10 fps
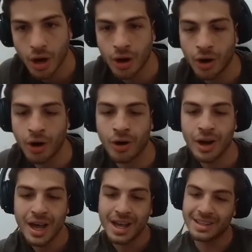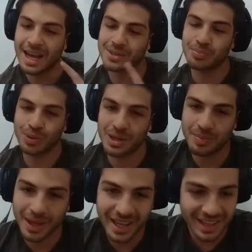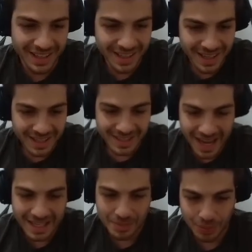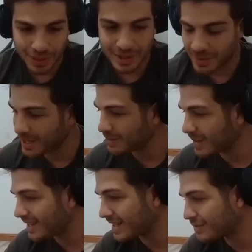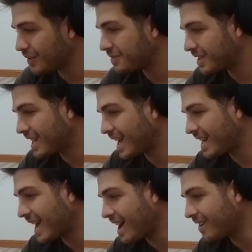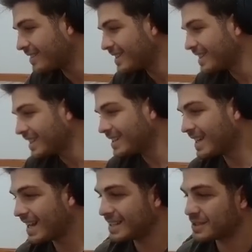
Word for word: Oh, that's pretty big. That's pretty big, man. That's 50K now. That is